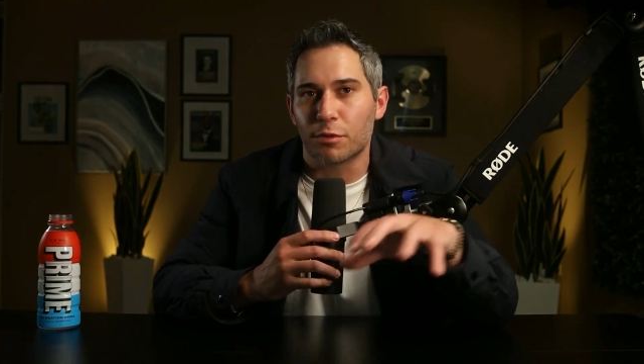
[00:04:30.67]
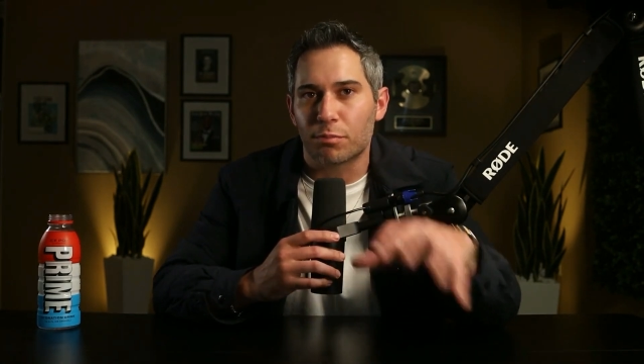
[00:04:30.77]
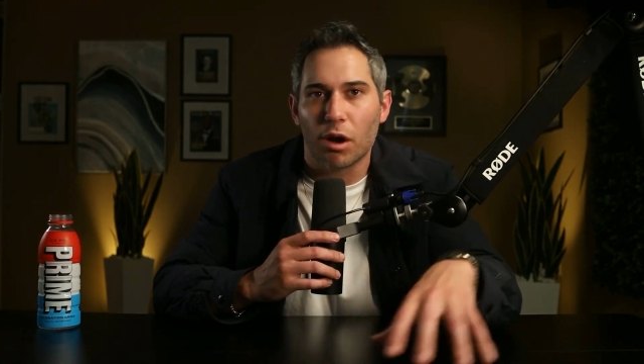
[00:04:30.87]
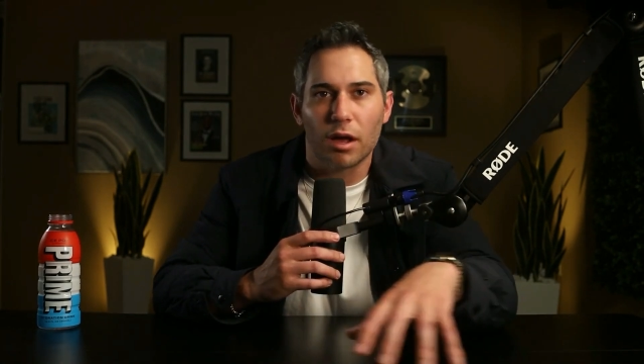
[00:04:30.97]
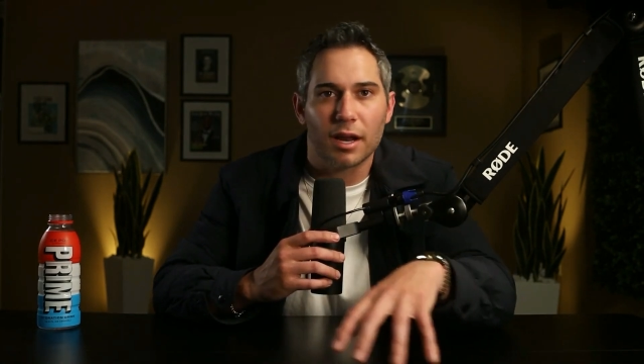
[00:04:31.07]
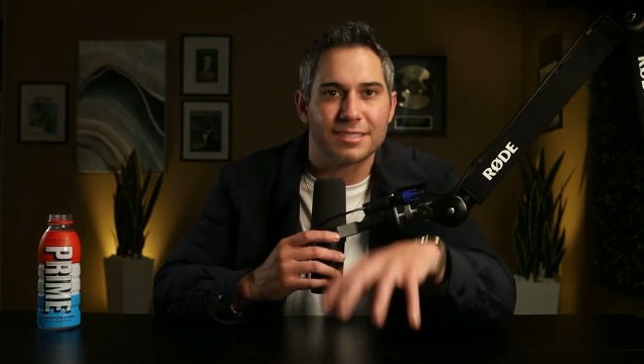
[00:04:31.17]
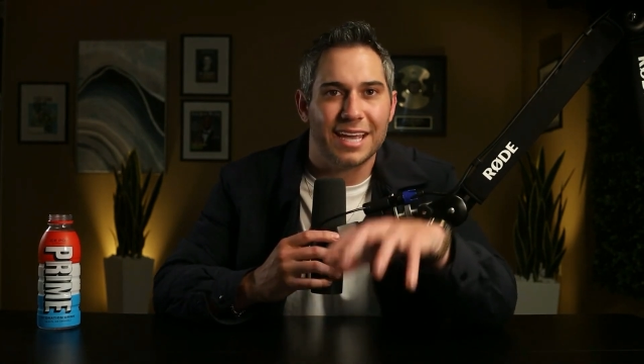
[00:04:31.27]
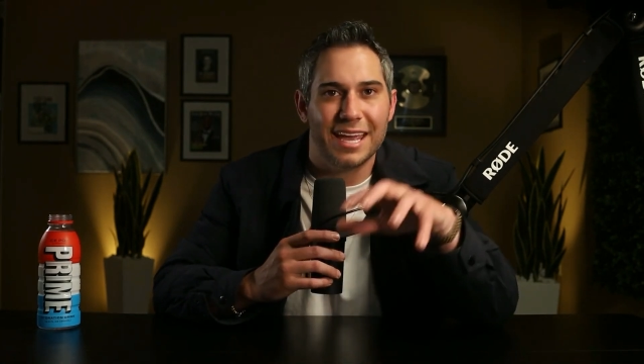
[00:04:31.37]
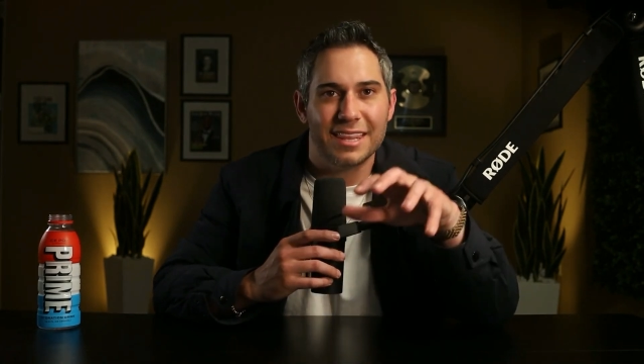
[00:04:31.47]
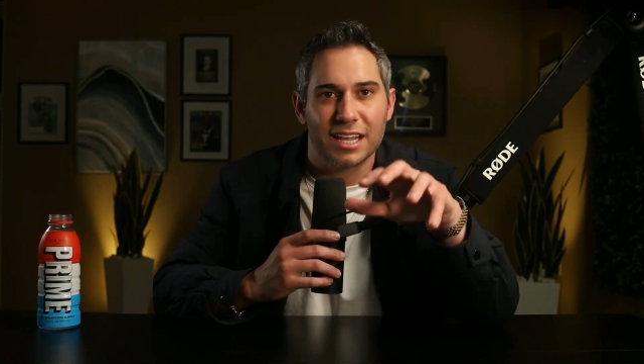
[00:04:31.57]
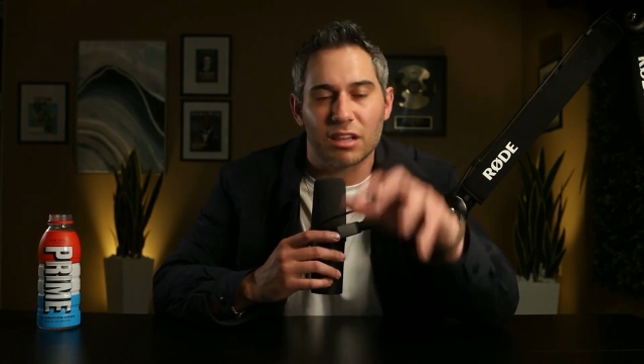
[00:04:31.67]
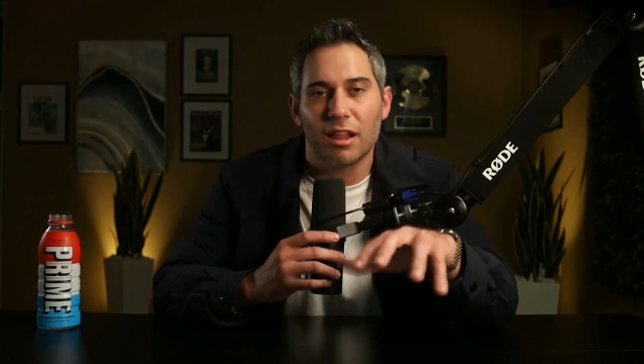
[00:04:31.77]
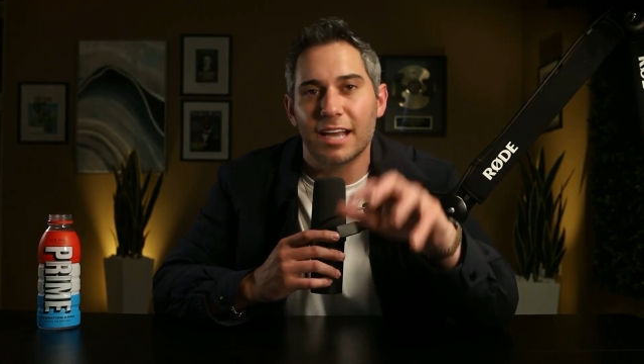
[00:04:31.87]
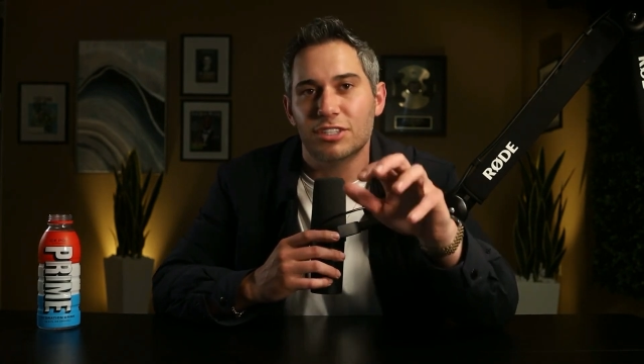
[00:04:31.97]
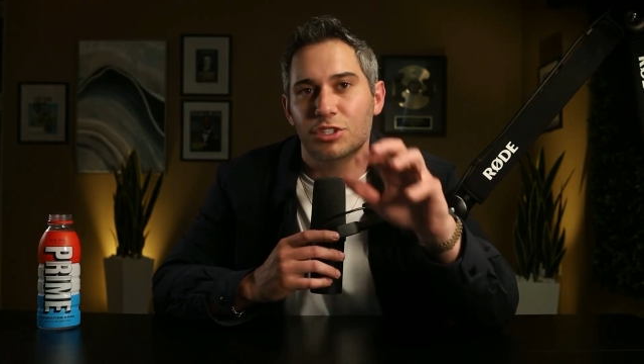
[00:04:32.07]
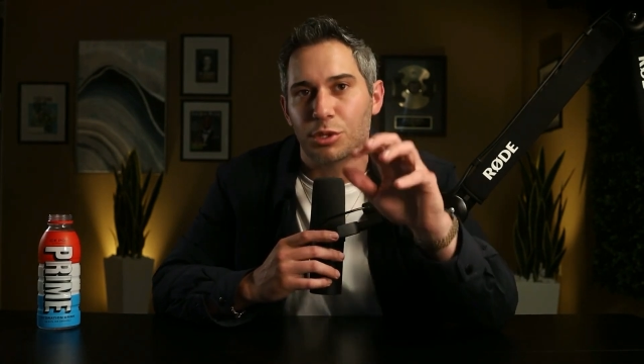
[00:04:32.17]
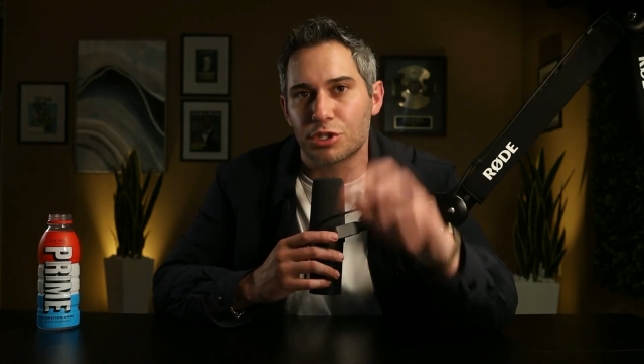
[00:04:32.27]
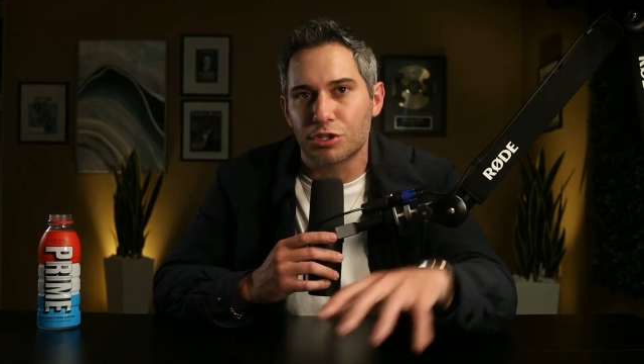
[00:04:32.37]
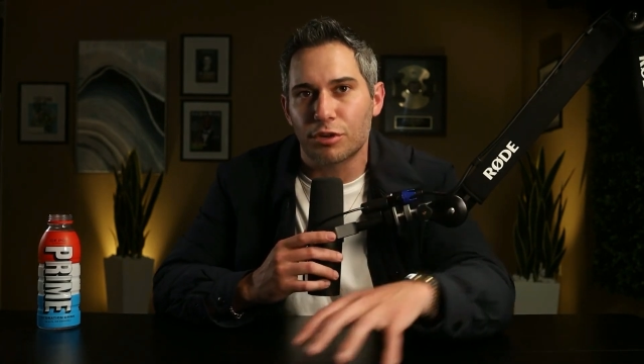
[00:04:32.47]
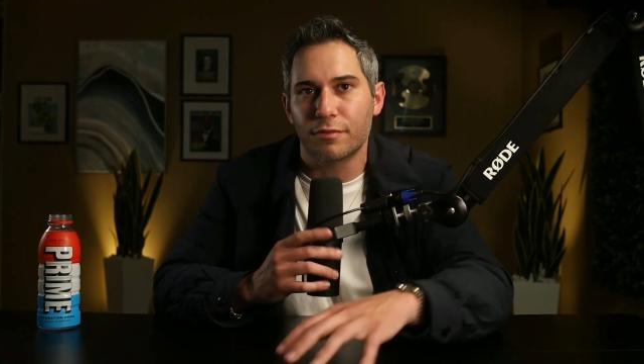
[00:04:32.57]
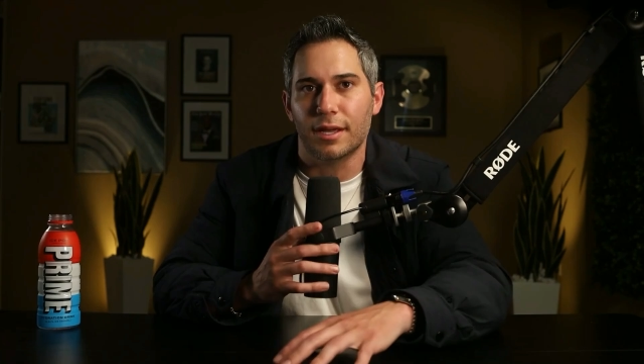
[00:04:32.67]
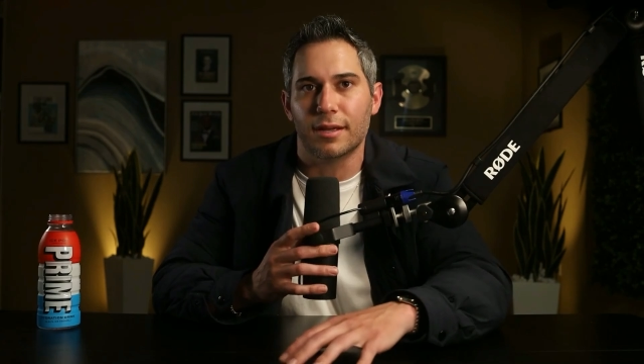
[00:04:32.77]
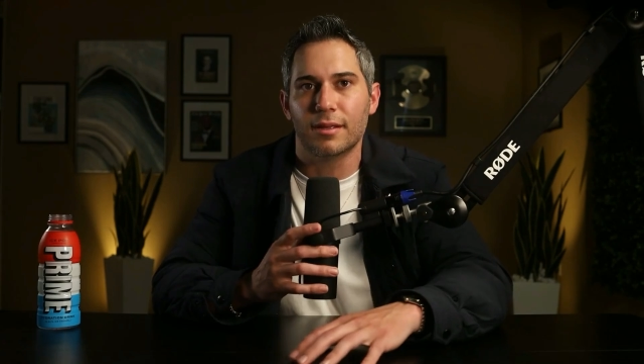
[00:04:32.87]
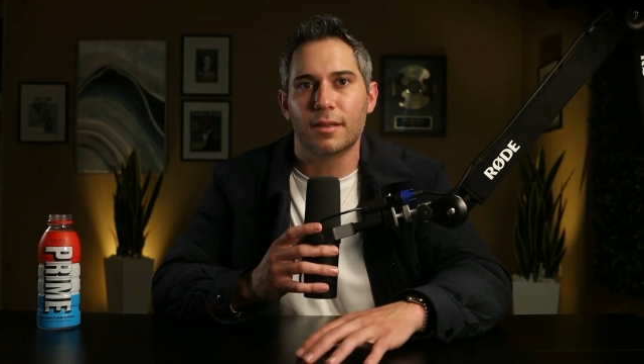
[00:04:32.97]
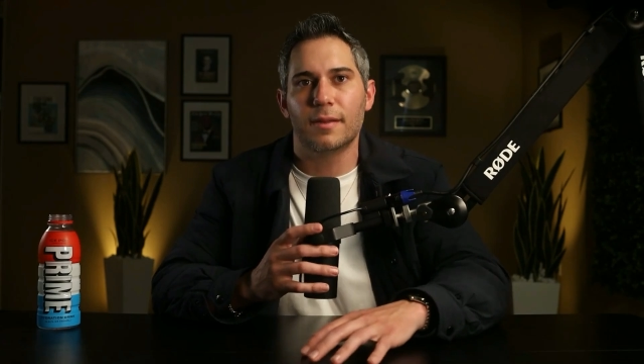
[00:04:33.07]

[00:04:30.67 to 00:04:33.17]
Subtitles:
your product, and the clients you are serving.